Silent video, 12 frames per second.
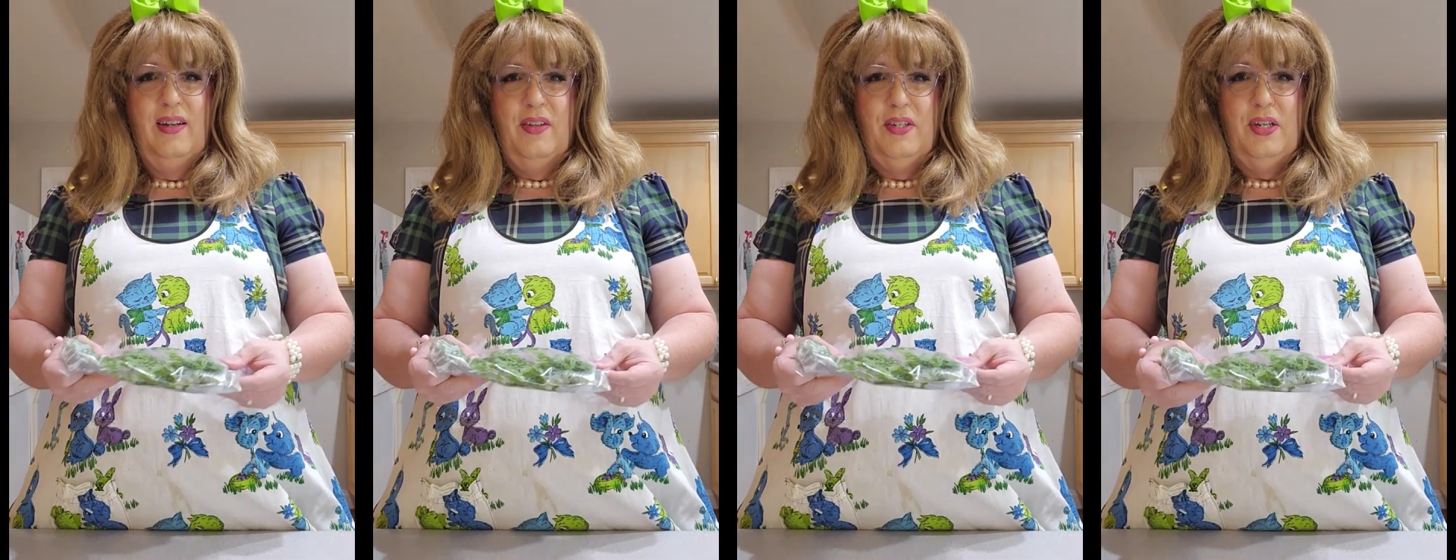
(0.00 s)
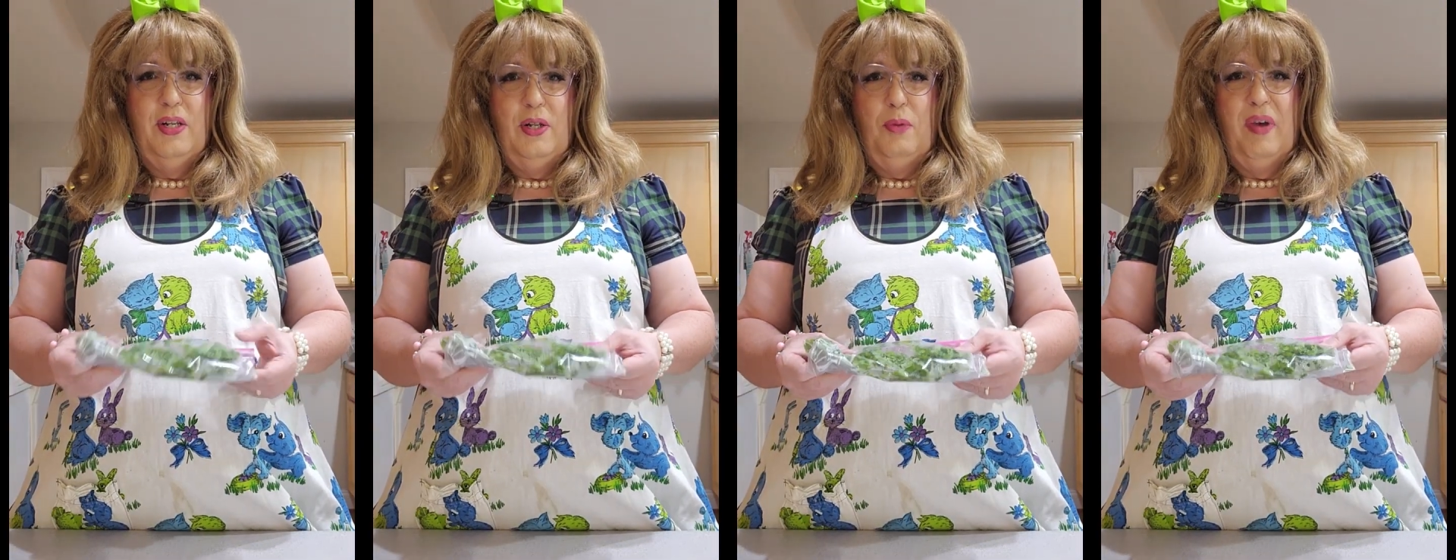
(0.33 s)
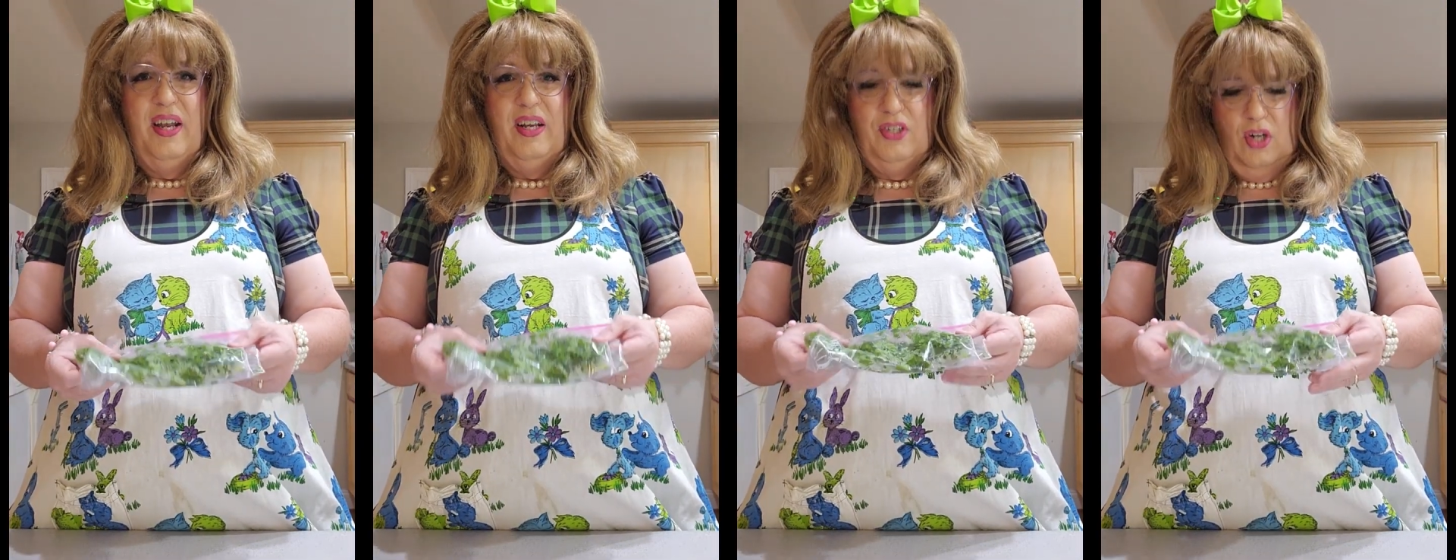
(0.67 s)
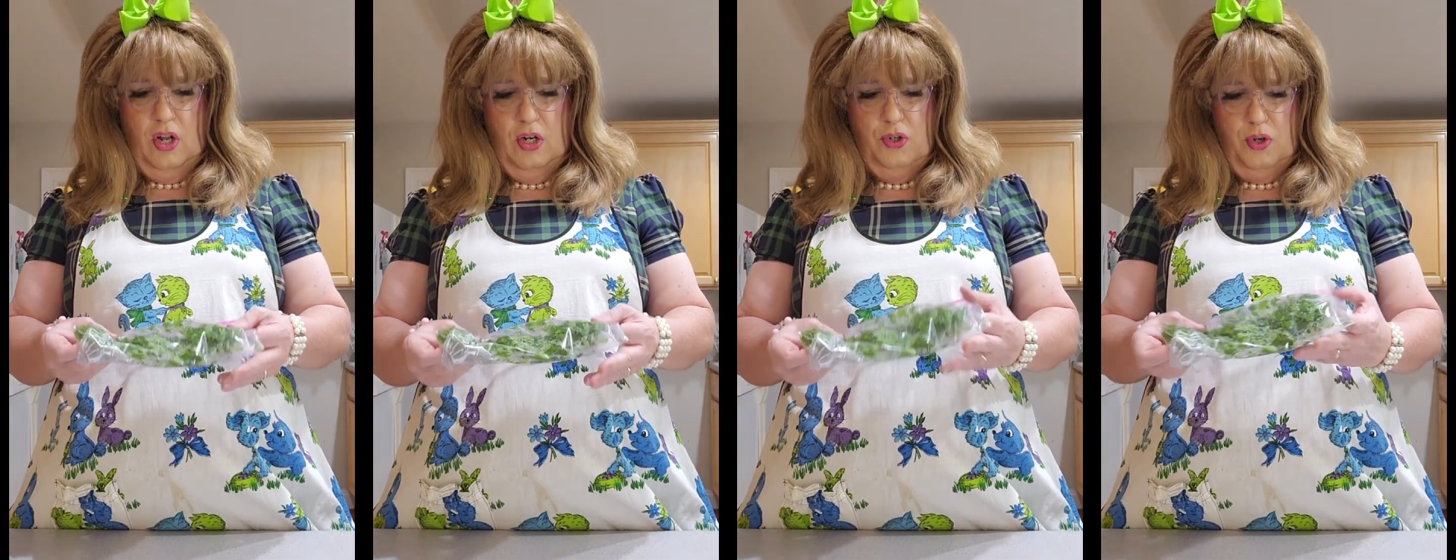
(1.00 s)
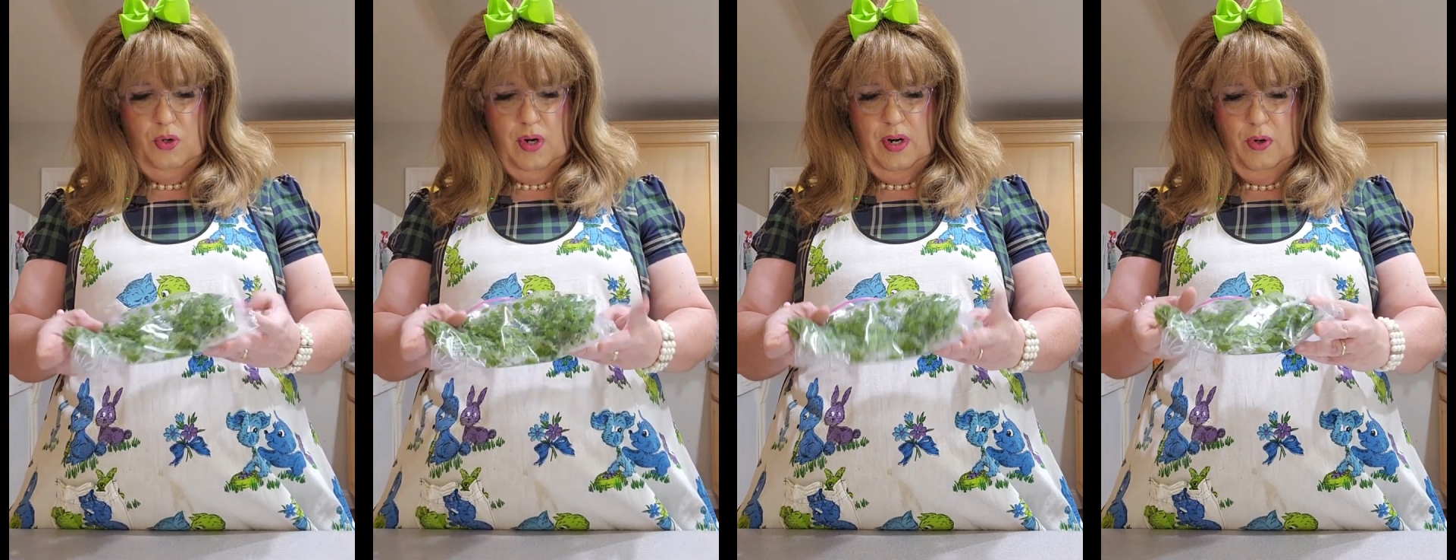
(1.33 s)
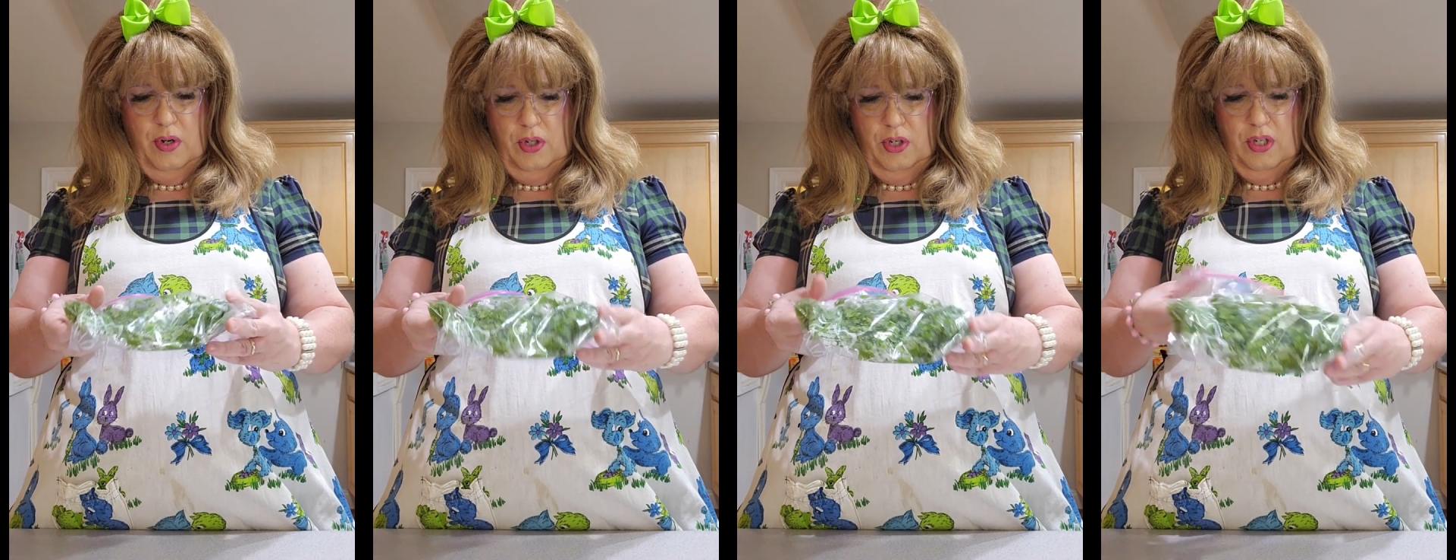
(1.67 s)
This is a little bag of cilantro. I
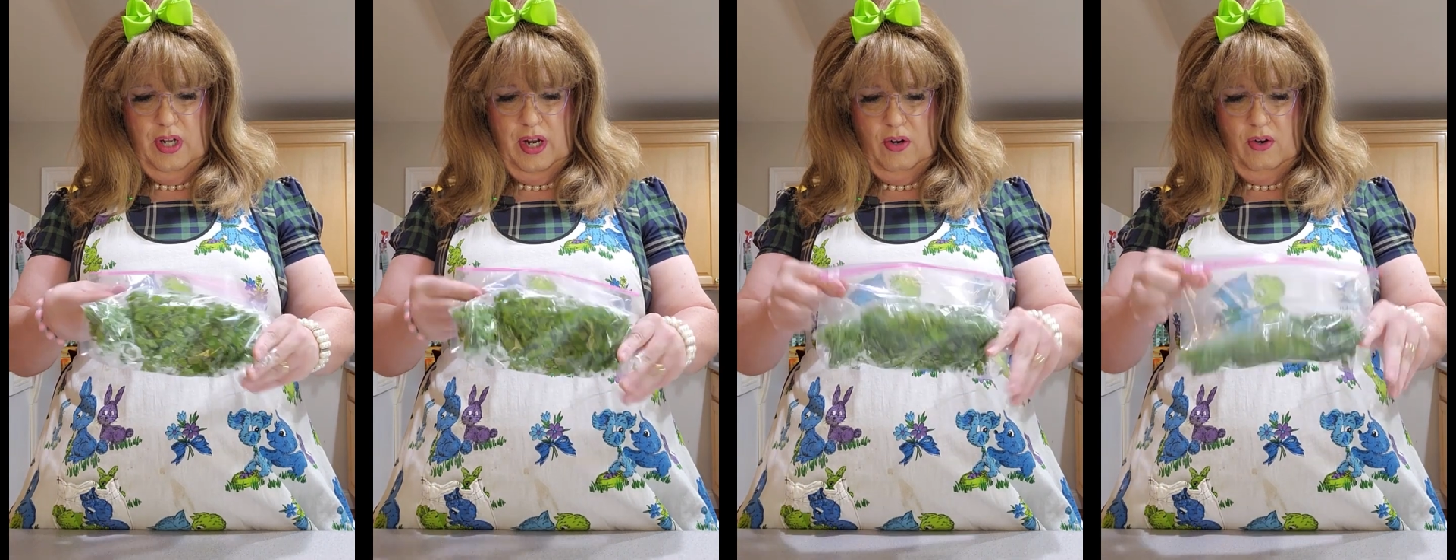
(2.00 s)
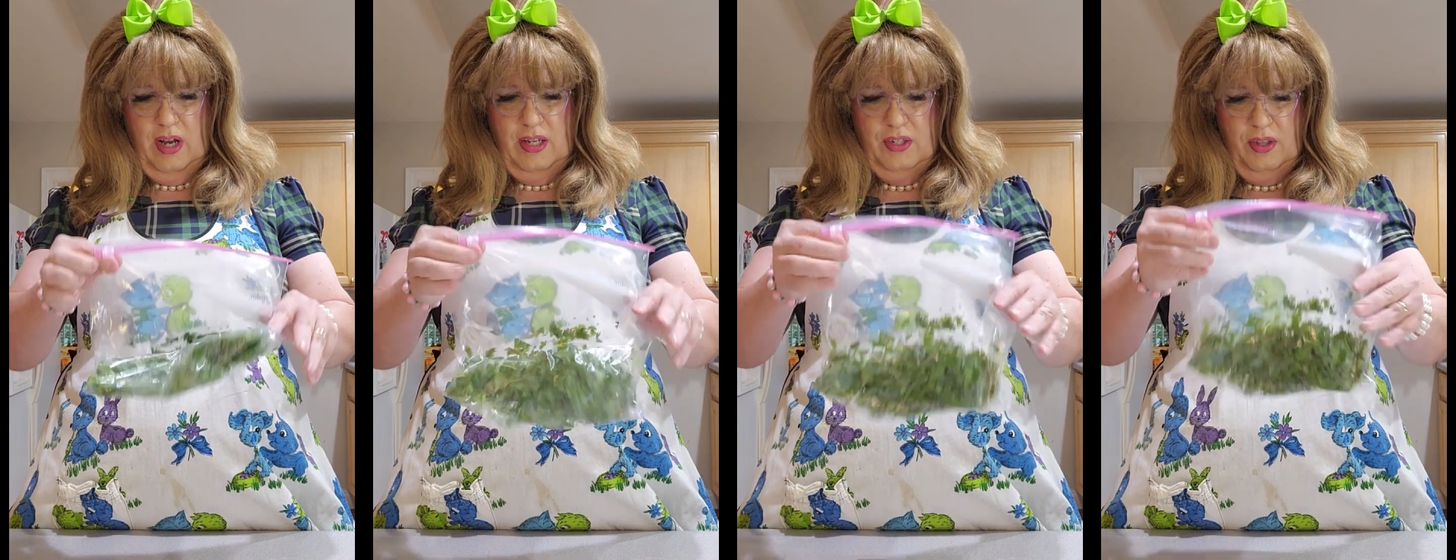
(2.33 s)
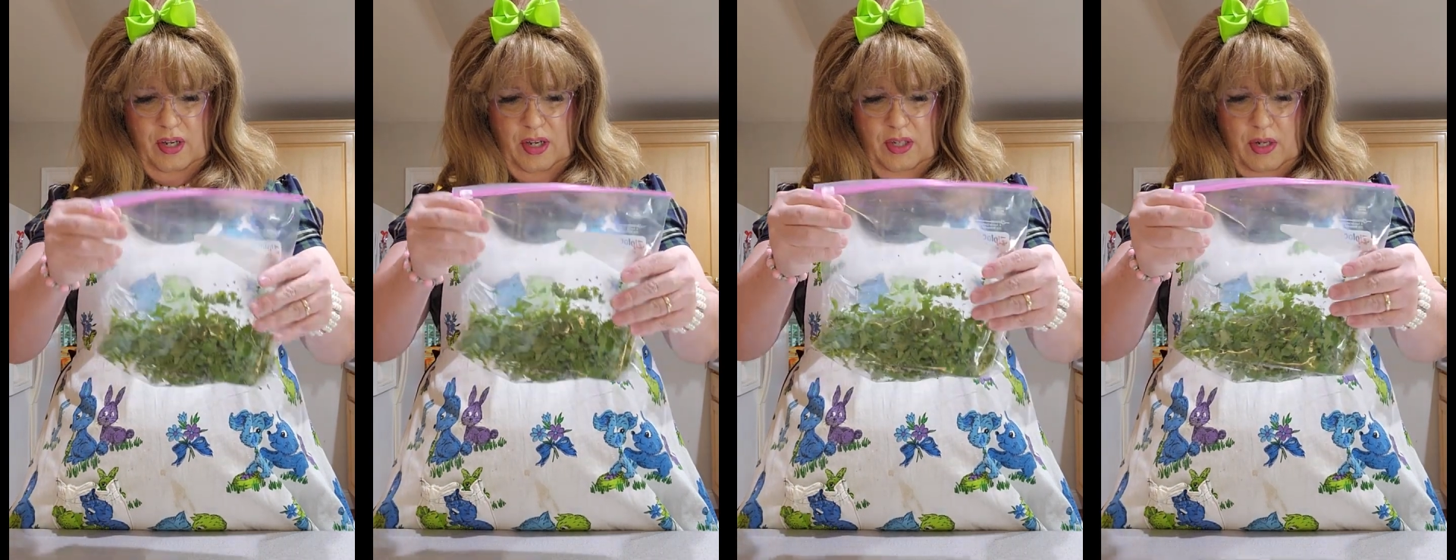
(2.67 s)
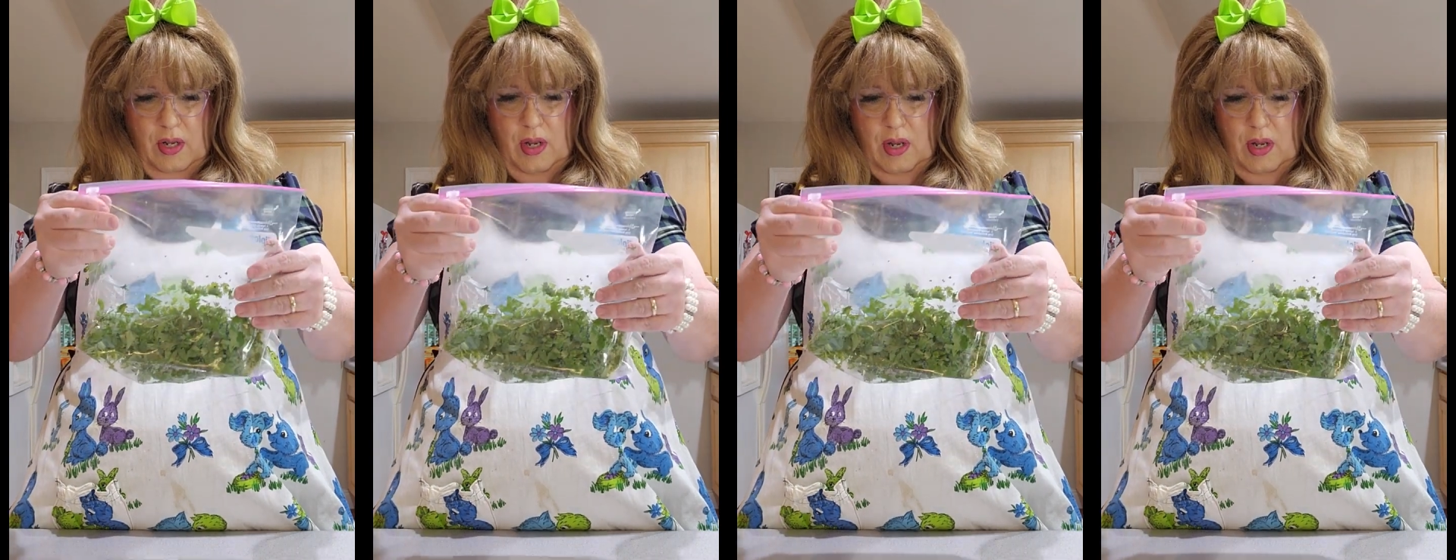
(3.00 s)
know it looks like all kinds of things.